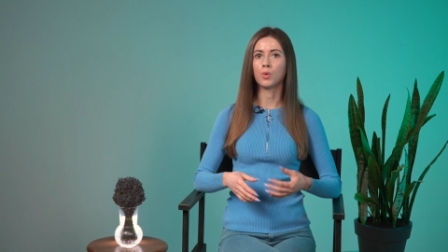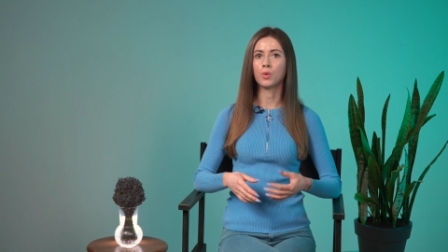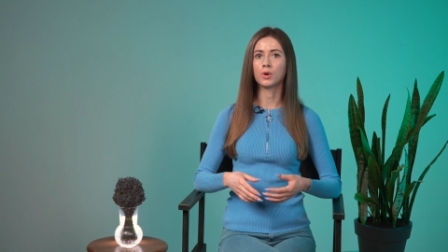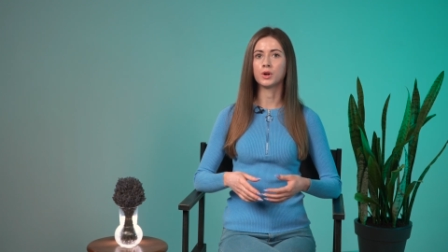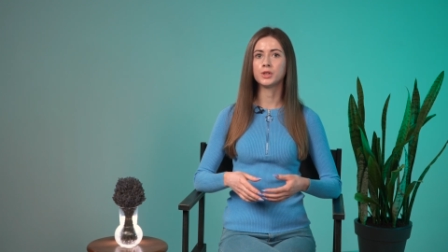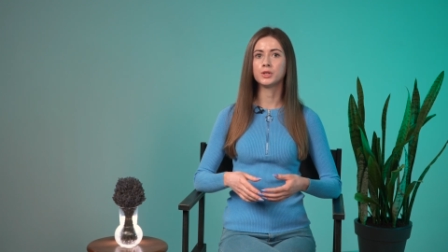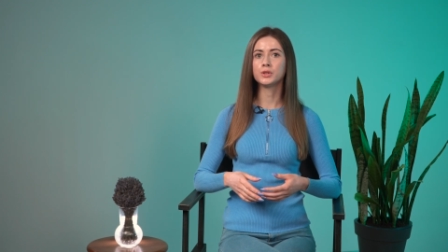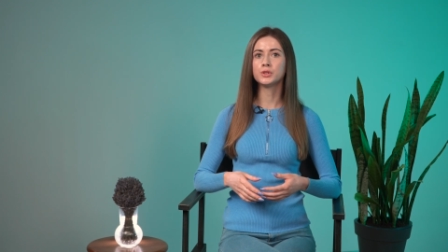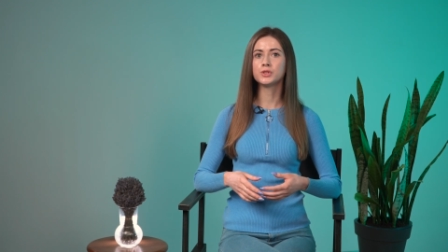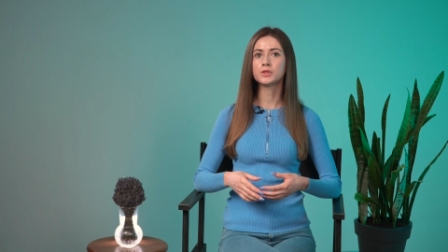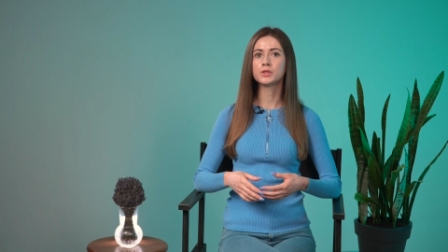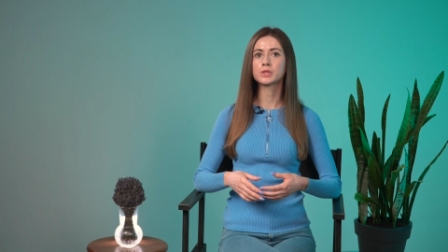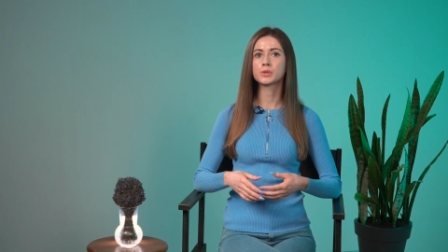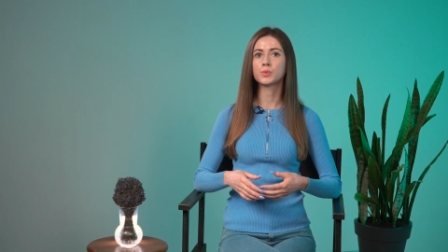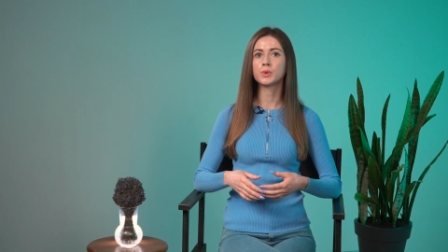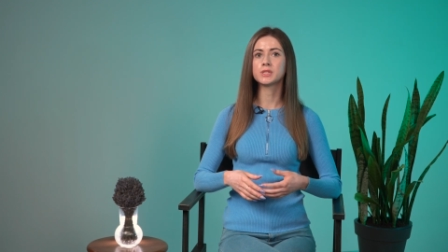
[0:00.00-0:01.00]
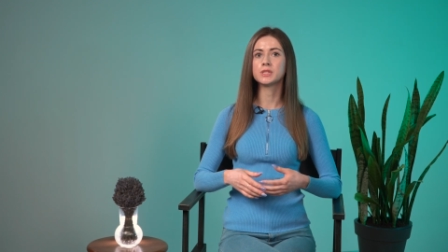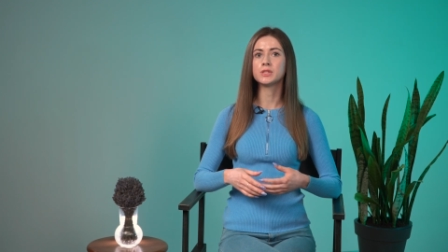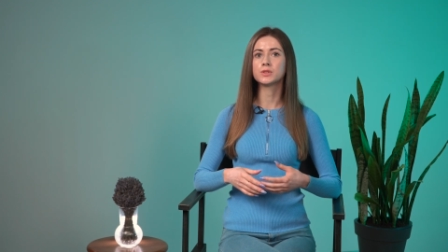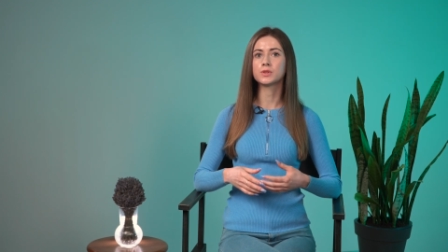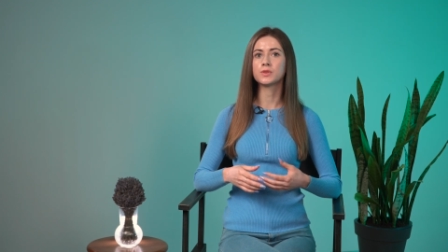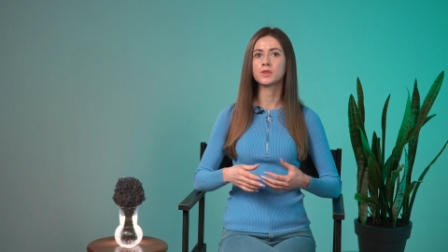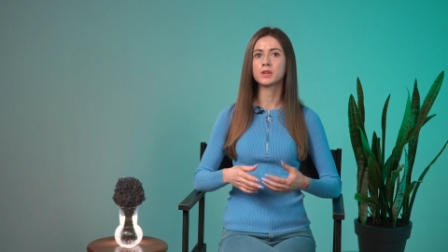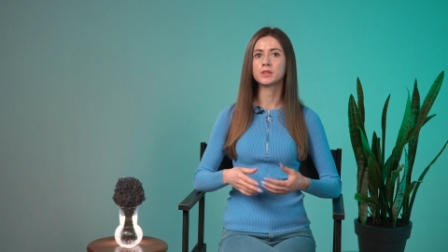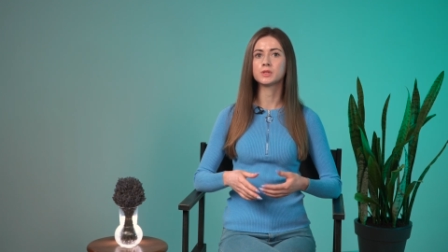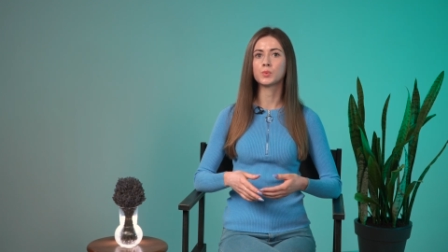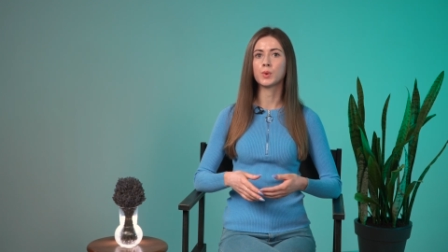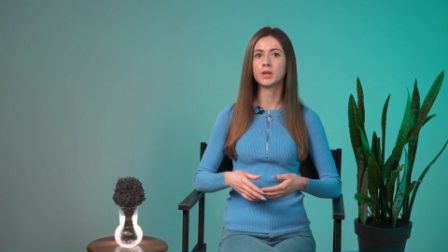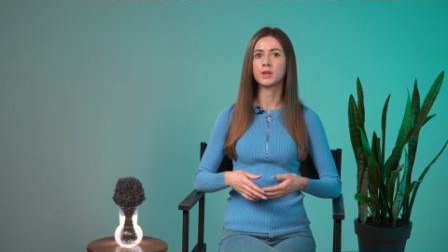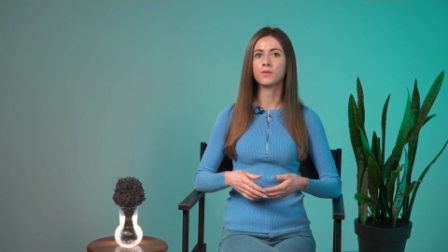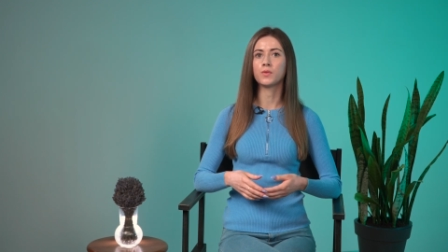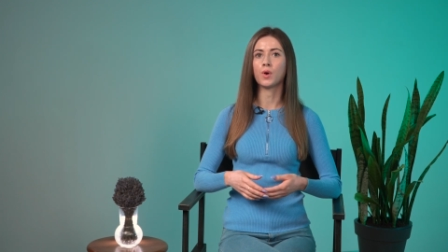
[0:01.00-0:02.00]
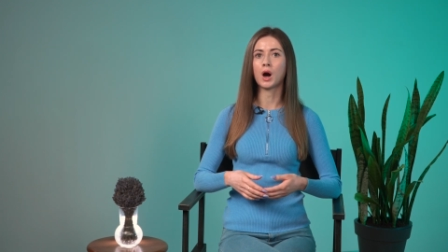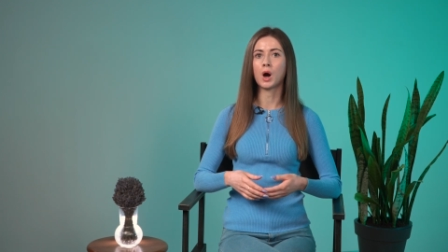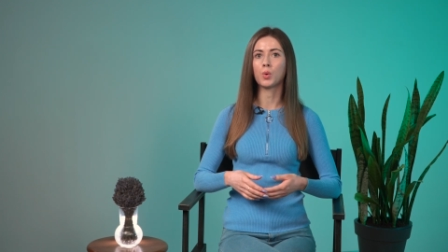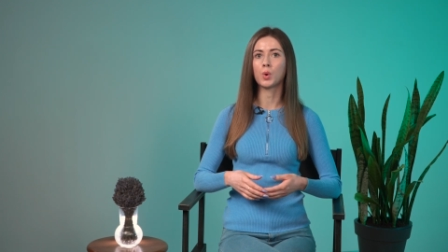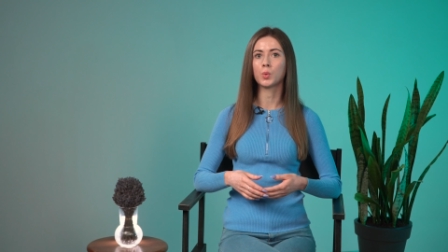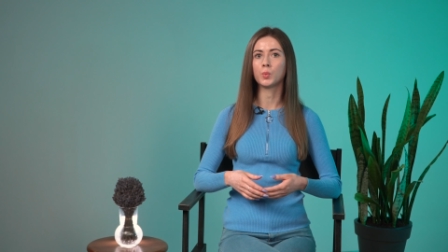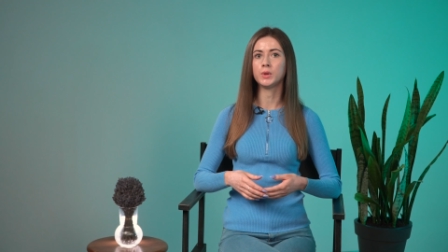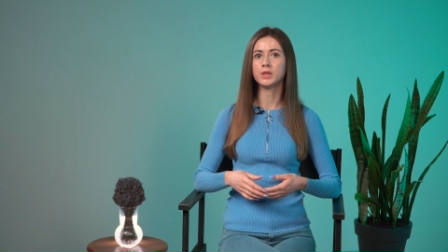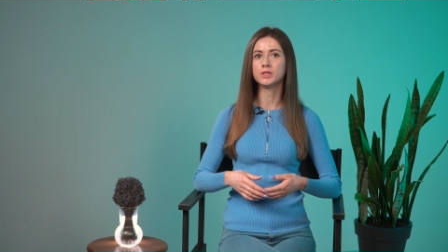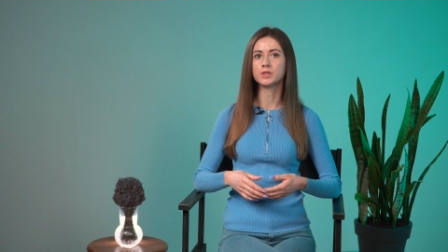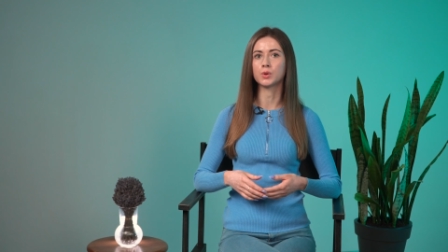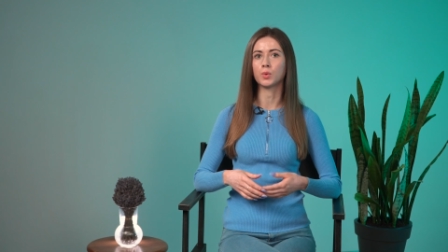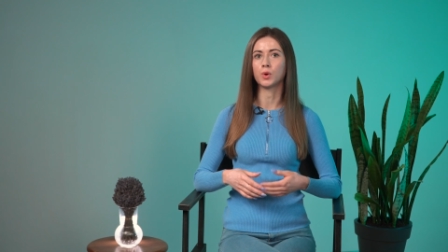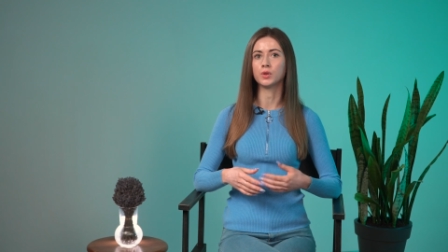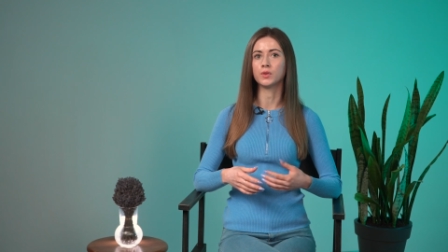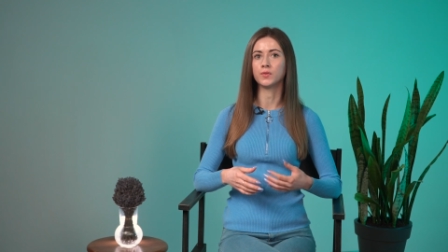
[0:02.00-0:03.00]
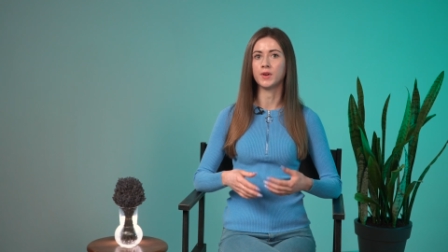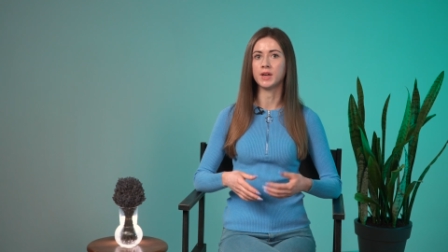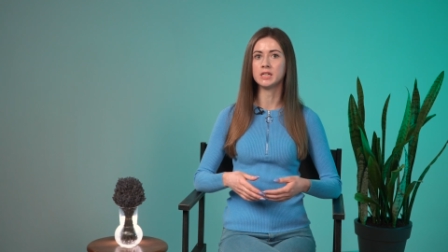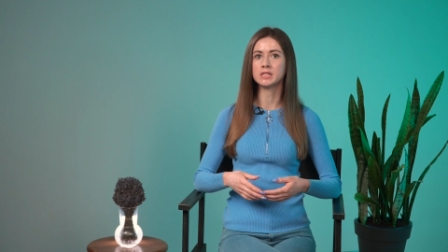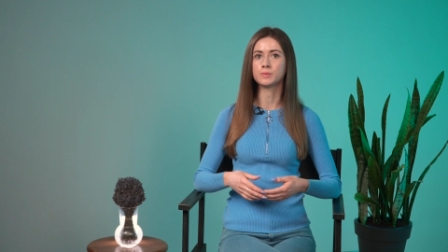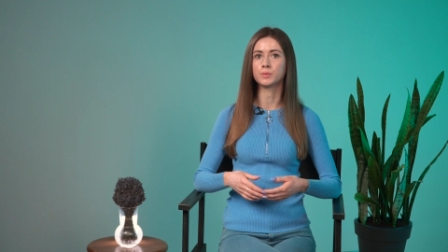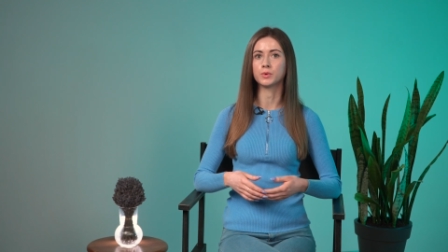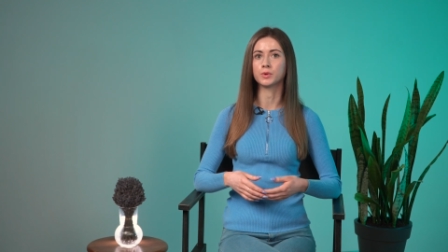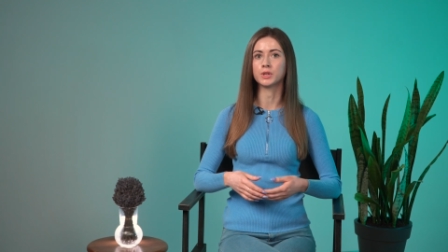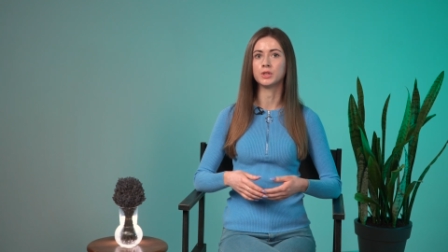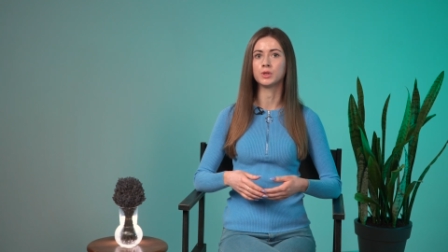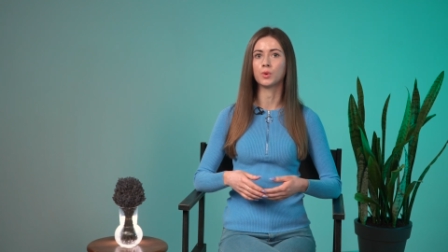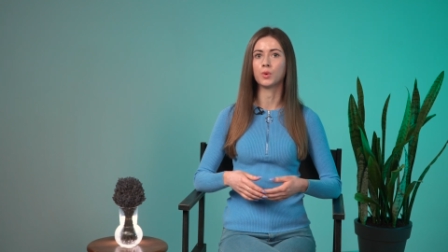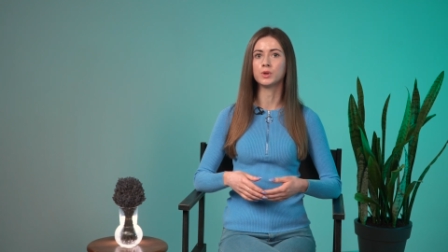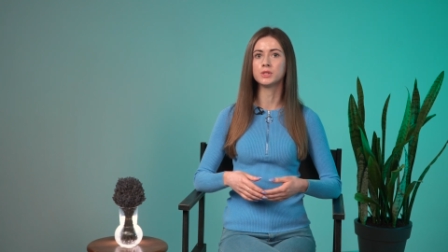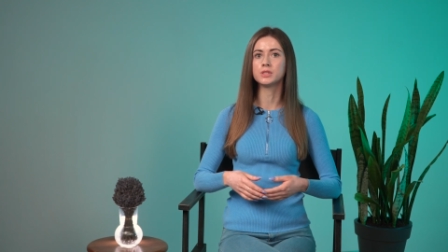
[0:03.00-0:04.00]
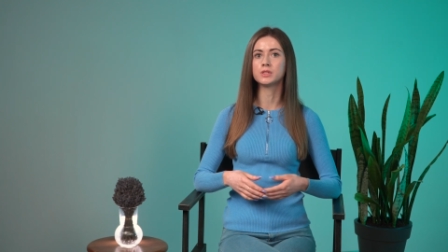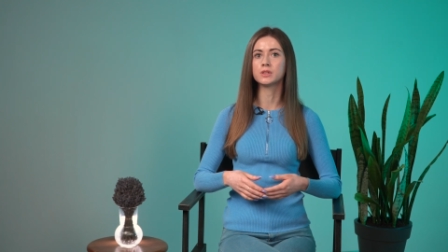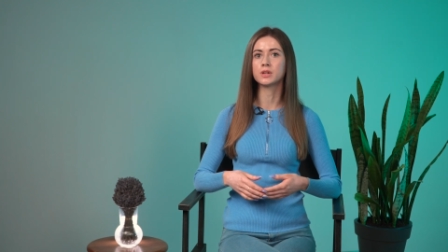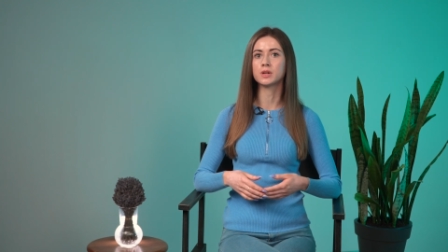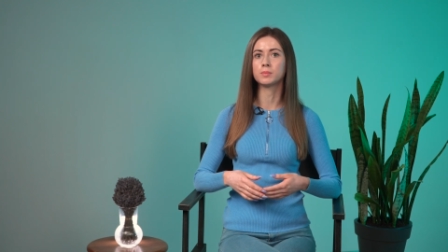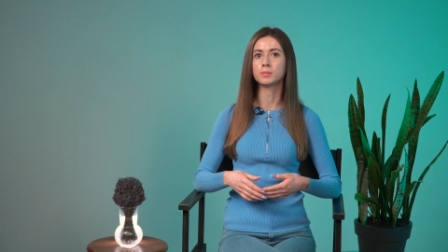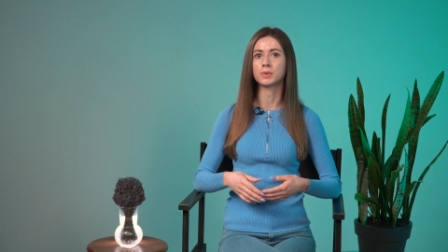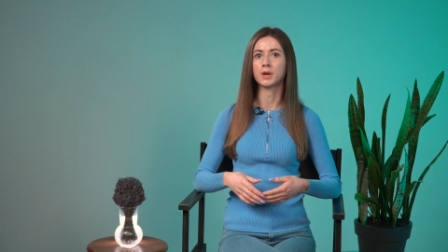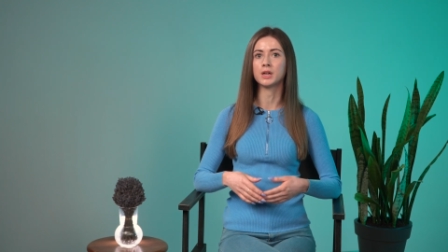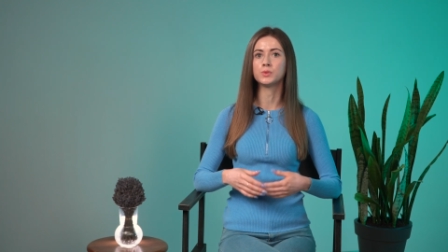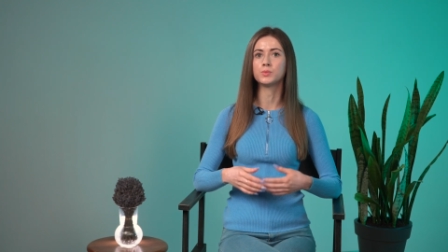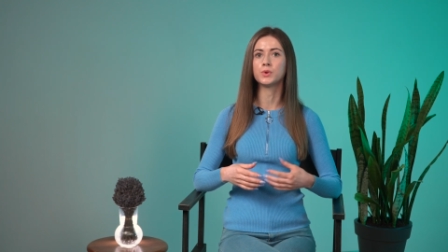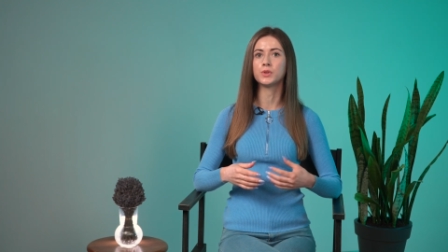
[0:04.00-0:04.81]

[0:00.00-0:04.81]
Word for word: Or you should squeeze into the twenty-four hour window on Facebook in order to comply